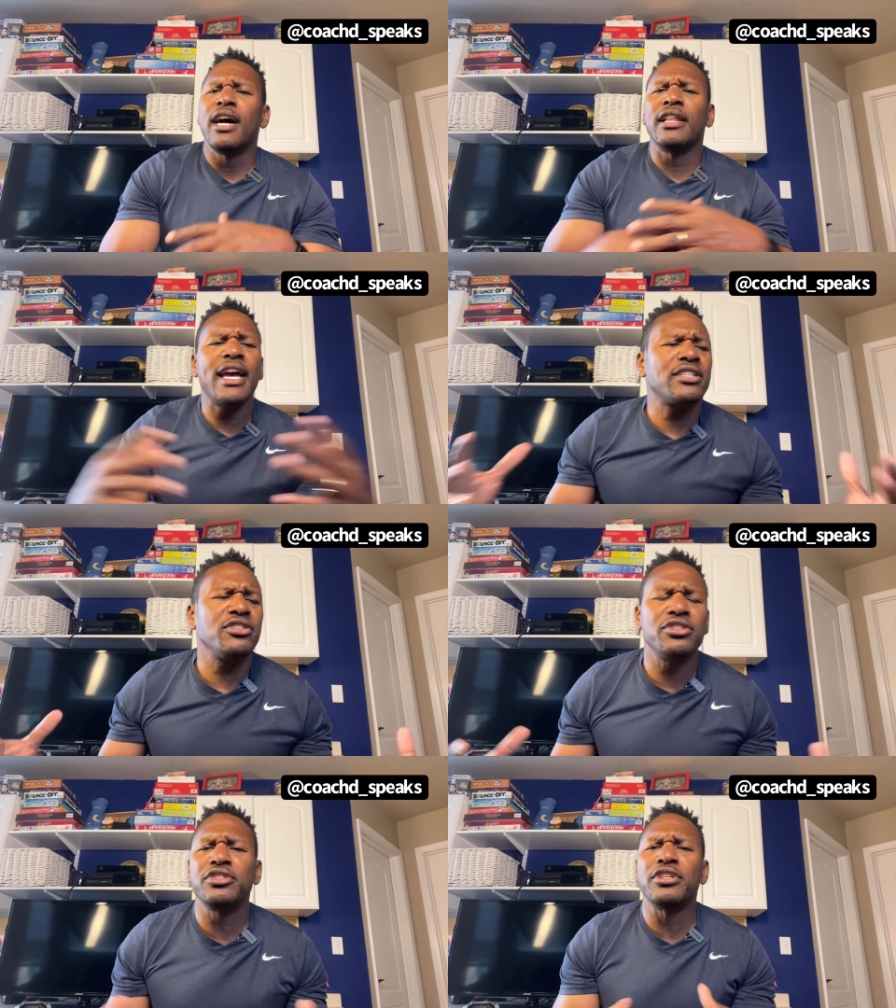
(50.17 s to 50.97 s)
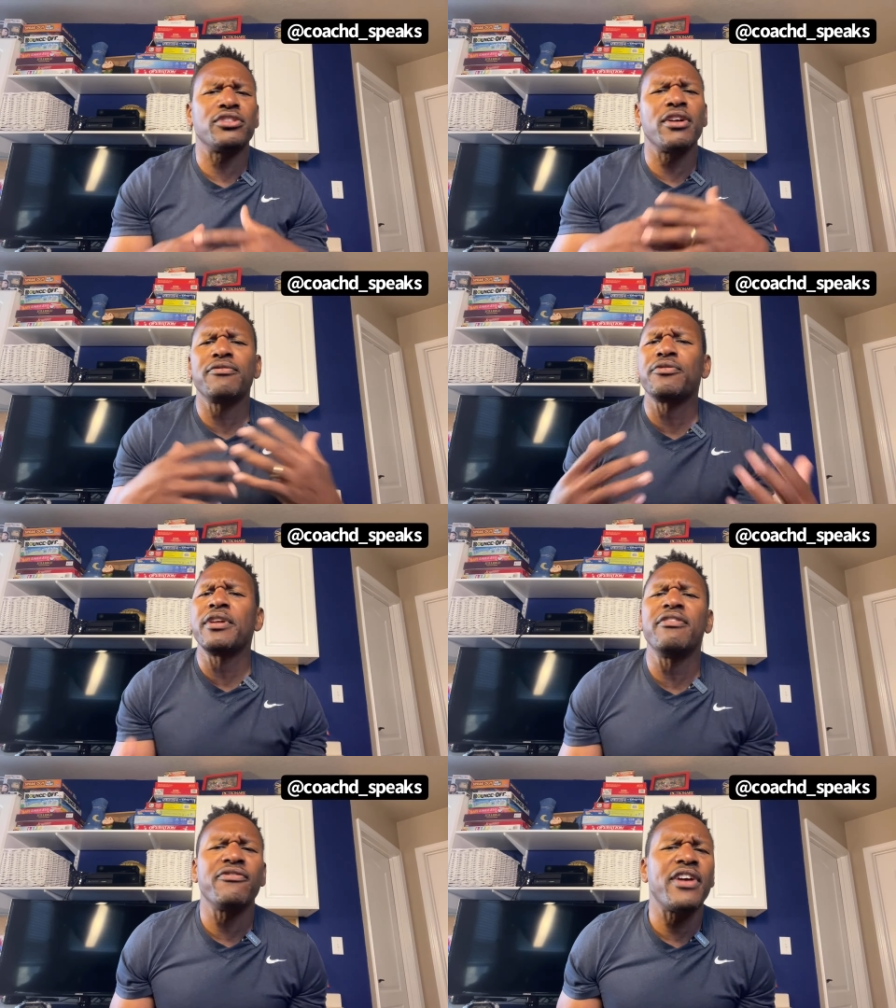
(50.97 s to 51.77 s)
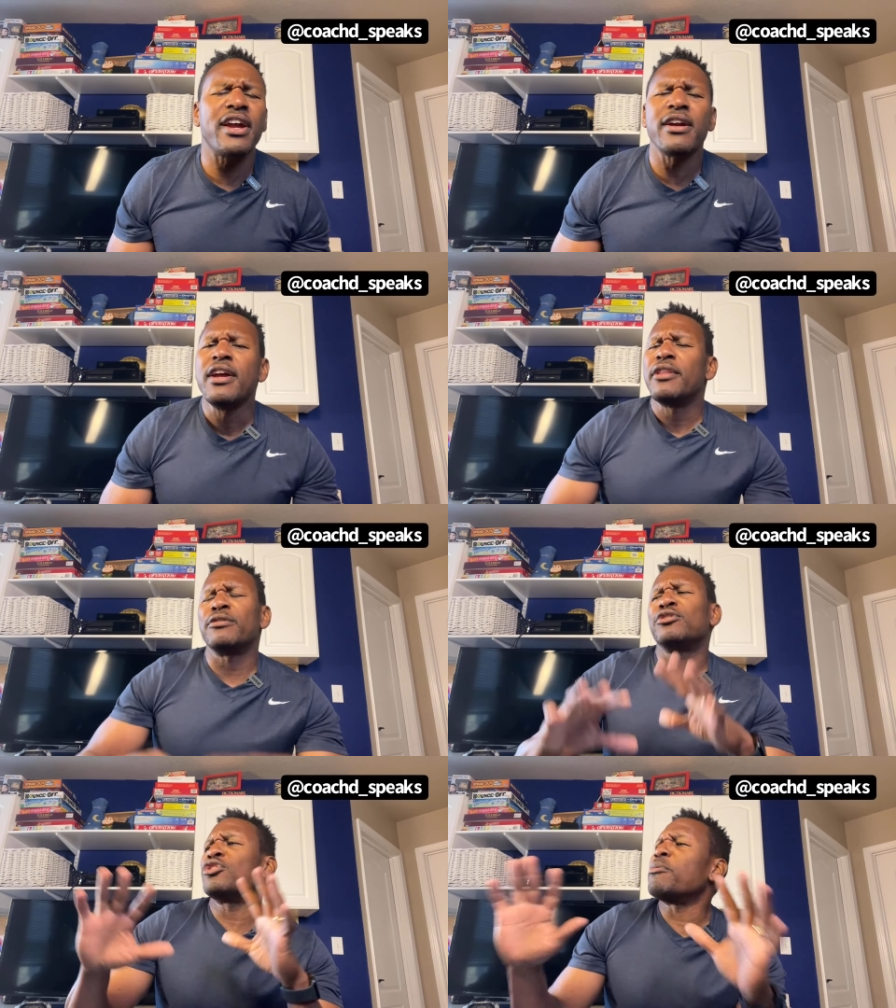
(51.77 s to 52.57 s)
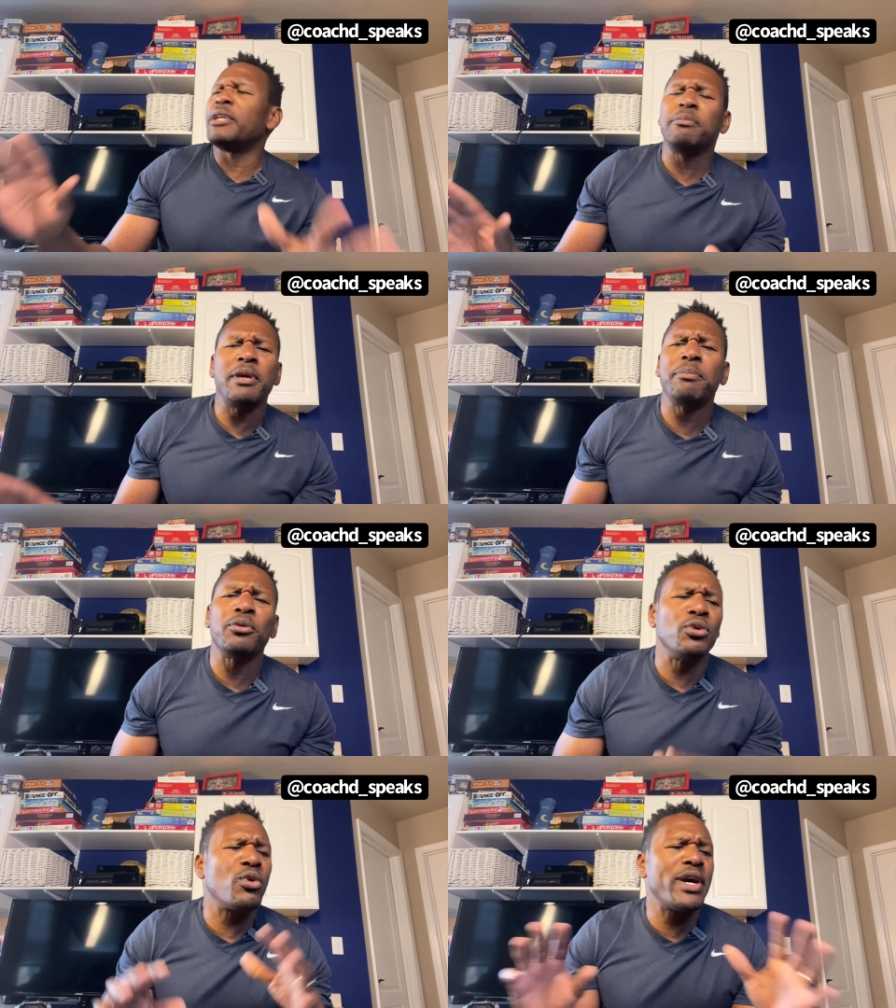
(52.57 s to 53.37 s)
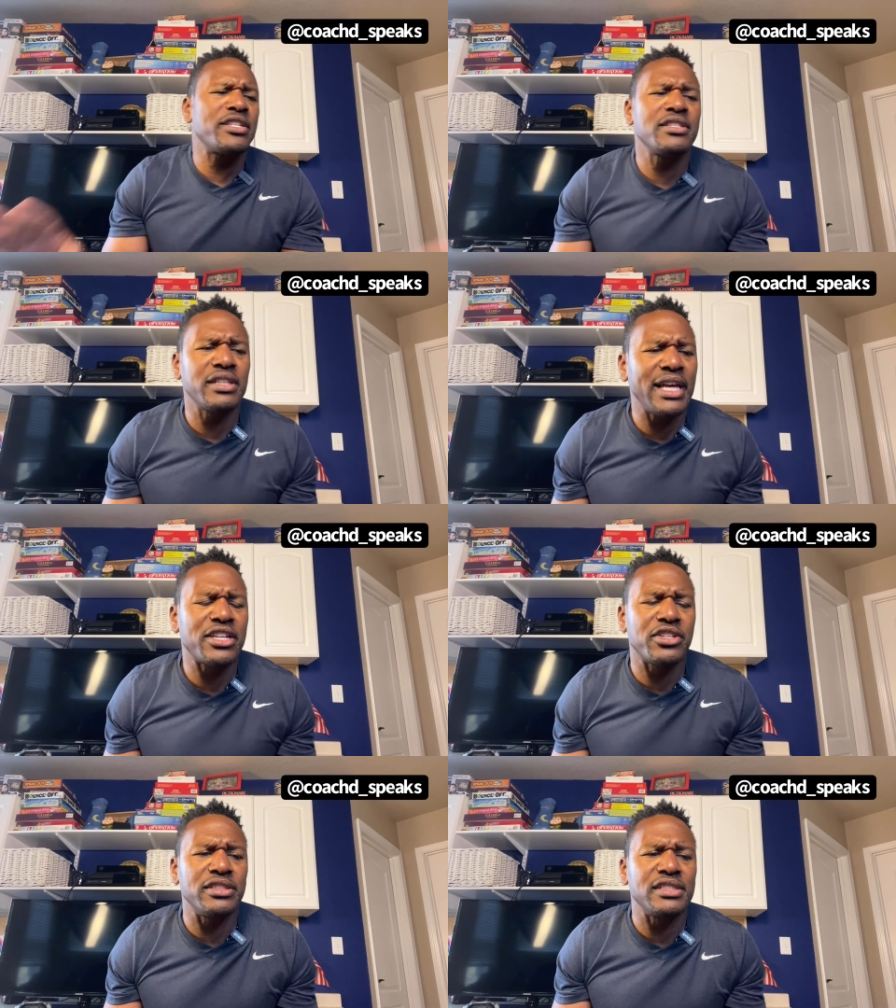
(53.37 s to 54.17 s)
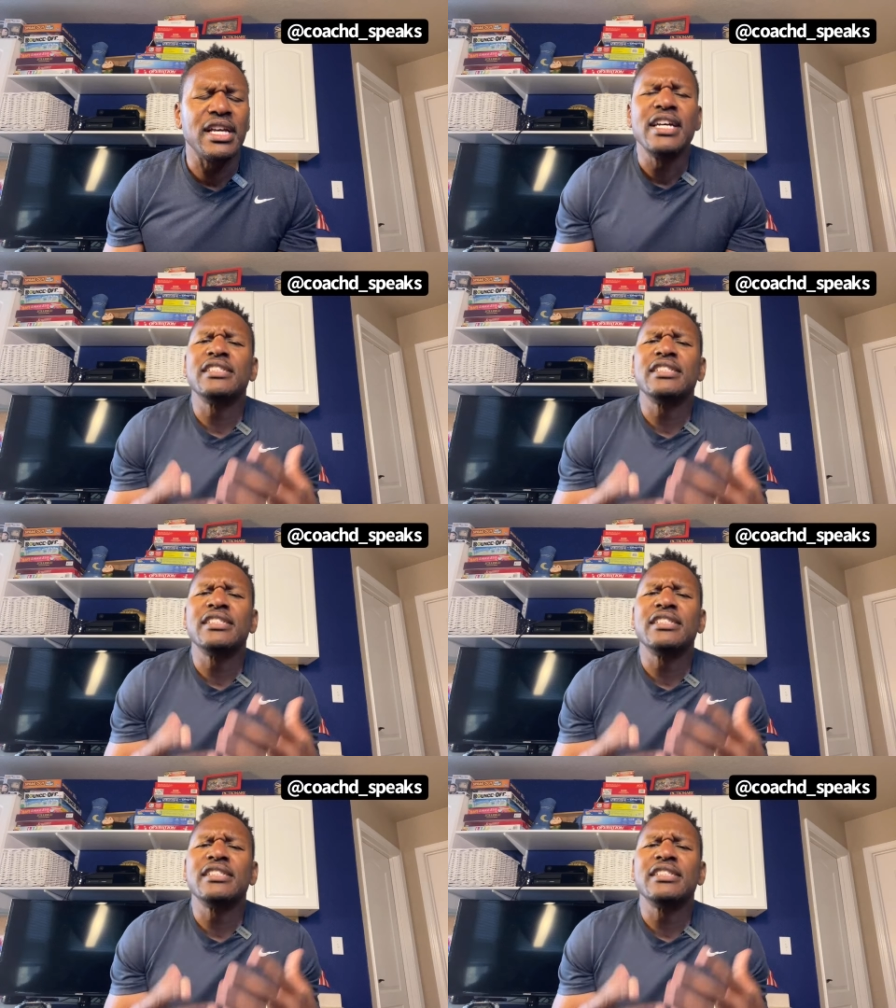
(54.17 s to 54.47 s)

elections just aren't free and fair, there's so many people who question elections,